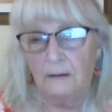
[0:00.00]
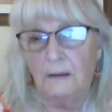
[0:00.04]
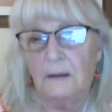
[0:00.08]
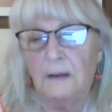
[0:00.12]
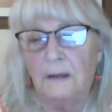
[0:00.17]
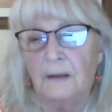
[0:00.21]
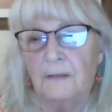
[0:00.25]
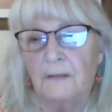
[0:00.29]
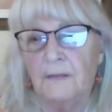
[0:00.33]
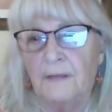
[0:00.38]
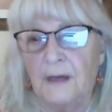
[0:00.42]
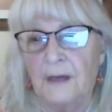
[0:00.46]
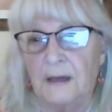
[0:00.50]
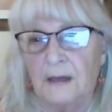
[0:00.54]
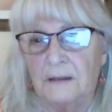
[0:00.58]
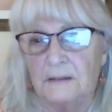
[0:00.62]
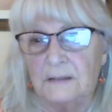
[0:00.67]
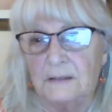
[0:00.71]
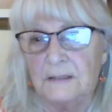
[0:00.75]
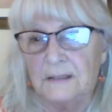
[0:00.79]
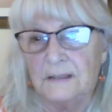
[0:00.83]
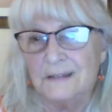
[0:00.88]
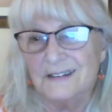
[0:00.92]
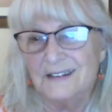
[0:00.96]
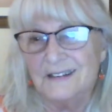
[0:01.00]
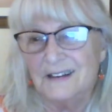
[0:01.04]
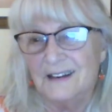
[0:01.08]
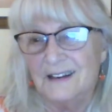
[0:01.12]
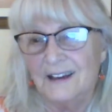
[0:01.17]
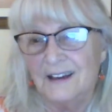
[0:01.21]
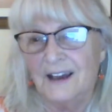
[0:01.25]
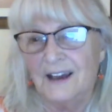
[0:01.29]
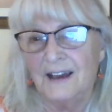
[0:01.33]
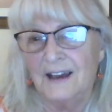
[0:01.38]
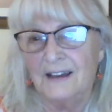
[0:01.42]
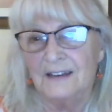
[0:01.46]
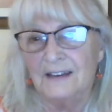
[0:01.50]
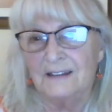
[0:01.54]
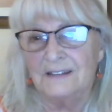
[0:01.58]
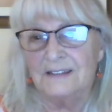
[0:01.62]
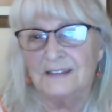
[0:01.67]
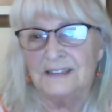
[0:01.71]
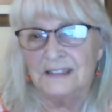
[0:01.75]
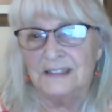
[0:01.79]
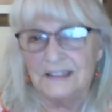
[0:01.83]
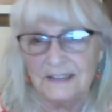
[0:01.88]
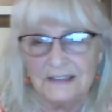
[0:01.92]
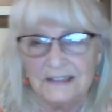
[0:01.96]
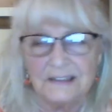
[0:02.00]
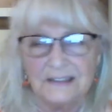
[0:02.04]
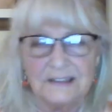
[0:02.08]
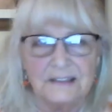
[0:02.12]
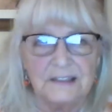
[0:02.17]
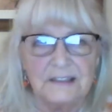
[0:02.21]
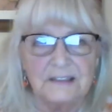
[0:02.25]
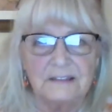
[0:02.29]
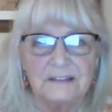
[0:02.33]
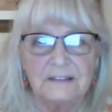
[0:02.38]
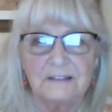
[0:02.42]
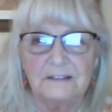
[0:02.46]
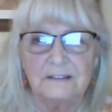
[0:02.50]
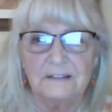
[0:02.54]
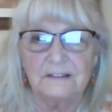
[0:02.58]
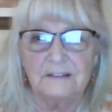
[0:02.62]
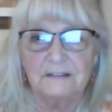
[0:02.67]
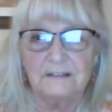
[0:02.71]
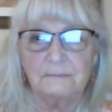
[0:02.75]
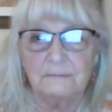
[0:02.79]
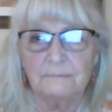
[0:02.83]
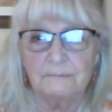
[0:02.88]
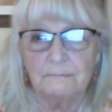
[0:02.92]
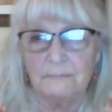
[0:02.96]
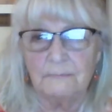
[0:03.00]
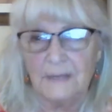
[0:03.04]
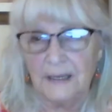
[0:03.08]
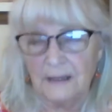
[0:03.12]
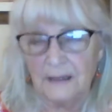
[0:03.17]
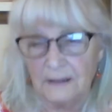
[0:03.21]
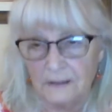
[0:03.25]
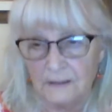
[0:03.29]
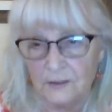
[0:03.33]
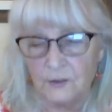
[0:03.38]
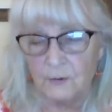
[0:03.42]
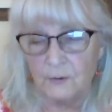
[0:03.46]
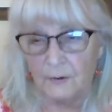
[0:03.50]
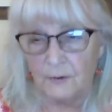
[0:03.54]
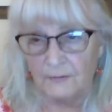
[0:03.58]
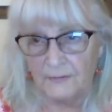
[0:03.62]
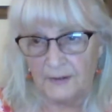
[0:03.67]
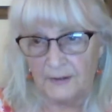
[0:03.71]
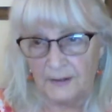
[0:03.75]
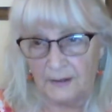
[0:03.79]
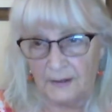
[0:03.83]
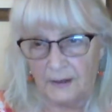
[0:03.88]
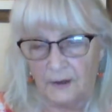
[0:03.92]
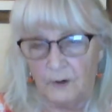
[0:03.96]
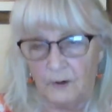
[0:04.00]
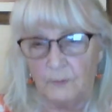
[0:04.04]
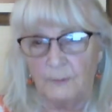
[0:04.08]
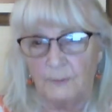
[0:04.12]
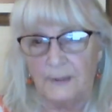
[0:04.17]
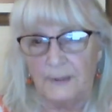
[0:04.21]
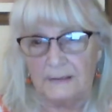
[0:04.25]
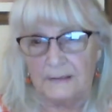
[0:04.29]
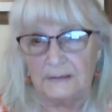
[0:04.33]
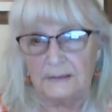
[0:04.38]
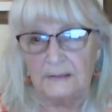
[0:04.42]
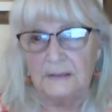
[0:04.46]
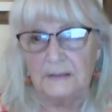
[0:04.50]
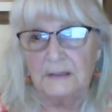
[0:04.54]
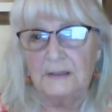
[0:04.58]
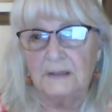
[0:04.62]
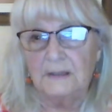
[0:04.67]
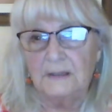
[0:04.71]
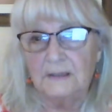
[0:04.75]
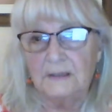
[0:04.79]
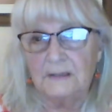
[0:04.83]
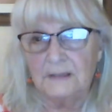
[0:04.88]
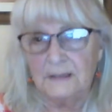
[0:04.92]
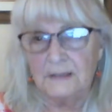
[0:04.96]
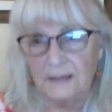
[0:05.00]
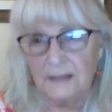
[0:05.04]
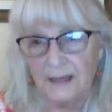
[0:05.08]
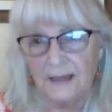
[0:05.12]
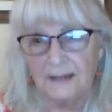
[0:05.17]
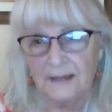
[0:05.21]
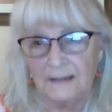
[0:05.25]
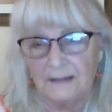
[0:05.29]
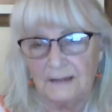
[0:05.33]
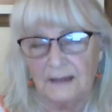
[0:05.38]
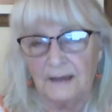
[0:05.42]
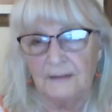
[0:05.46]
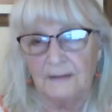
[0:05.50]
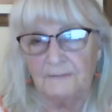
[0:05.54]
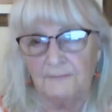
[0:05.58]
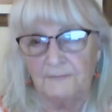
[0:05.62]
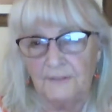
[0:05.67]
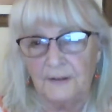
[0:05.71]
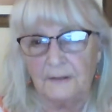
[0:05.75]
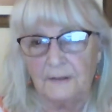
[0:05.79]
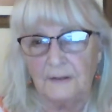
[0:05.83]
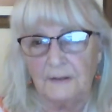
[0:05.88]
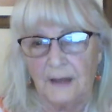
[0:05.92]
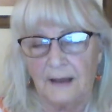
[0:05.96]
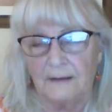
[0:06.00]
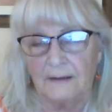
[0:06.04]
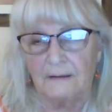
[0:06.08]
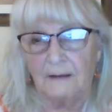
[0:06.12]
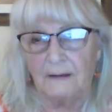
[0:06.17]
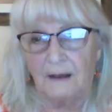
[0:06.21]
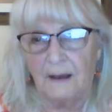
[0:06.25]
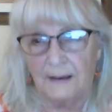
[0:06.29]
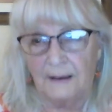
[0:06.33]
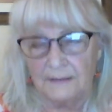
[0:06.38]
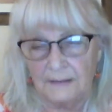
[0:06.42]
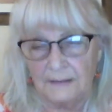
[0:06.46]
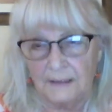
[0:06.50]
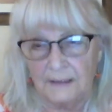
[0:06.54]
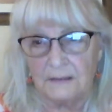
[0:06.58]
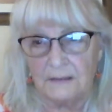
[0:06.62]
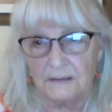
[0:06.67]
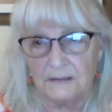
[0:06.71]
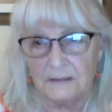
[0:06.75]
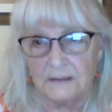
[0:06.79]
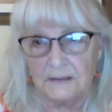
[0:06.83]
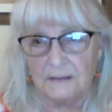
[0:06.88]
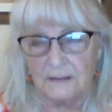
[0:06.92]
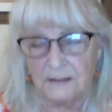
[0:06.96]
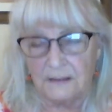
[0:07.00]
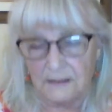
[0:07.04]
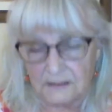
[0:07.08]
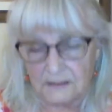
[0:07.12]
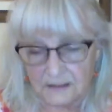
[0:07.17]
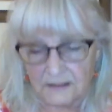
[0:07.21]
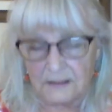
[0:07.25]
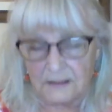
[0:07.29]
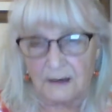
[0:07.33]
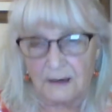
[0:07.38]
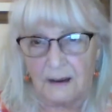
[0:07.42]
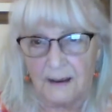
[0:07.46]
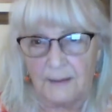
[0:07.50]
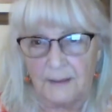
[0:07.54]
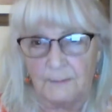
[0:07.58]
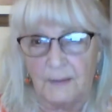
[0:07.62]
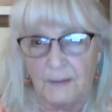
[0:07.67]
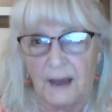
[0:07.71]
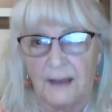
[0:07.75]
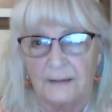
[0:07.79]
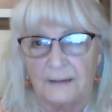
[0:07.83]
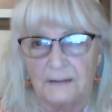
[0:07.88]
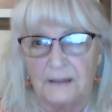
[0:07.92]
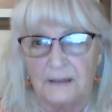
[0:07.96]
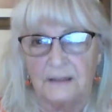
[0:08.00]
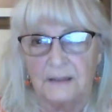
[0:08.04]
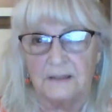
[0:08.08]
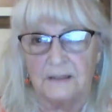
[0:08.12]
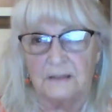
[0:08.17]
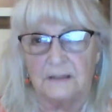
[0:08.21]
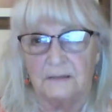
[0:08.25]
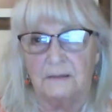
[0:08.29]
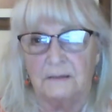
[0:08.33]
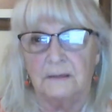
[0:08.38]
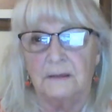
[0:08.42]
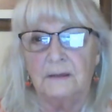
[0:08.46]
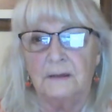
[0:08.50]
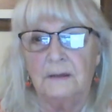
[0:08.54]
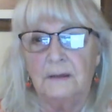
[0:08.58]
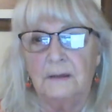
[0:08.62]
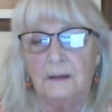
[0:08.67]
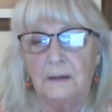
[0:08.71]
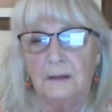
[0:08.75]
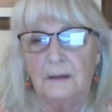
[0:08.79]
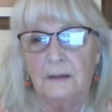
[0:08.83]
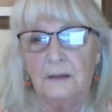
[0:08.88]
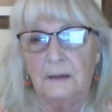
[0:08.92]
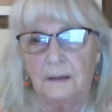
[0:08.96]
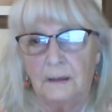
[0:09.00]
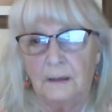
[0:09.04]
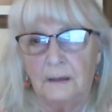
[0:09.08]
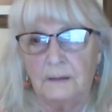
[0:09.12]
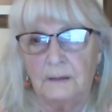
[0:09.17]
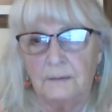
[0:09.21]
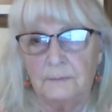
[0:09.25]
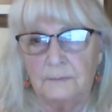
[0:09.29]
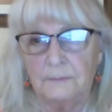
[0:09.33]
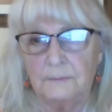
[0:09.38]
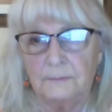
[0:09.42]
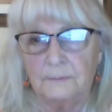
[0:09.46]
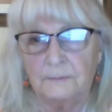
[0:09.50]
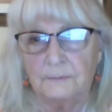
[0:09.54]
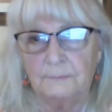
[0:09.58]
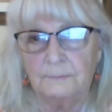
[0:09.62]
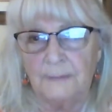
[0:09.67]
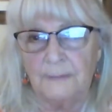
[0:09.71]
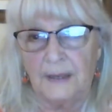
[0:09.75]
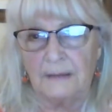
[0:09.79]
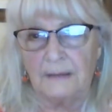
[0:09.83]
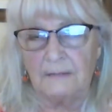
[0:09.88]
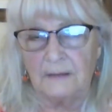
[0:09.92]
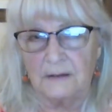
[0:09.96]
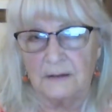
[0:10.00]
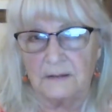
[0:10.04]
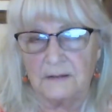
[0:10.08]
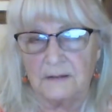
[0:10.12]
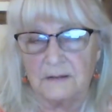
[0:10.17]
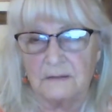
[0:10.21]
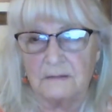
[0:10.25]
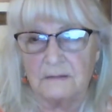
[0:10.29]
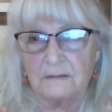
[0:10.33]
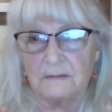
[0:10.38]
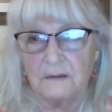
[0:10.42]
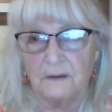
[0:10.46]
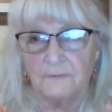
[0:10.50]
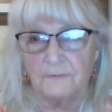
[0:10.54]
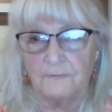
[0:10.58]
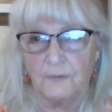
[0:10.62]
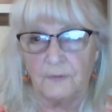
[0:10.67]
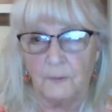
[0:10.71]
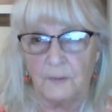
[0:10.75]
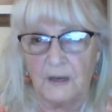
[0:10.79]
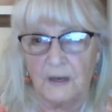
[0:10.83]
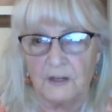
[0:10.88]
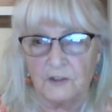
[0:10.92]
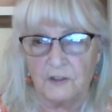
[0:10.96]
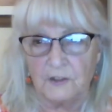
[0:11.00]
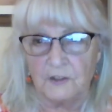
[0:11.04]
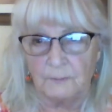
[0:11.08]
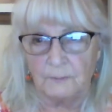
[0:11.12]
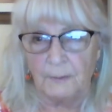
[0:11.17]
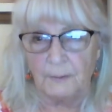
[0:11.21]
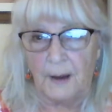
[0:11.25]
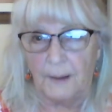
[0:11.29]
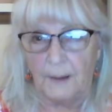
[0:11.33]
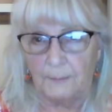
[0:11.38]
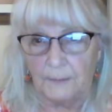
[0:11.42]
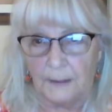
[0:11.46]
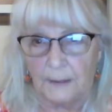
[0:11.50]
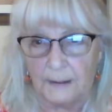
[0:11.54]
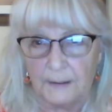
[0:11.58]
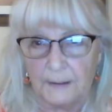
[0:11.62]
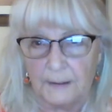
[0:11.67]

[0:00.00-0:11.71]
that I didn't make into a video, but tonight I feel like it's time. I need to make this information public.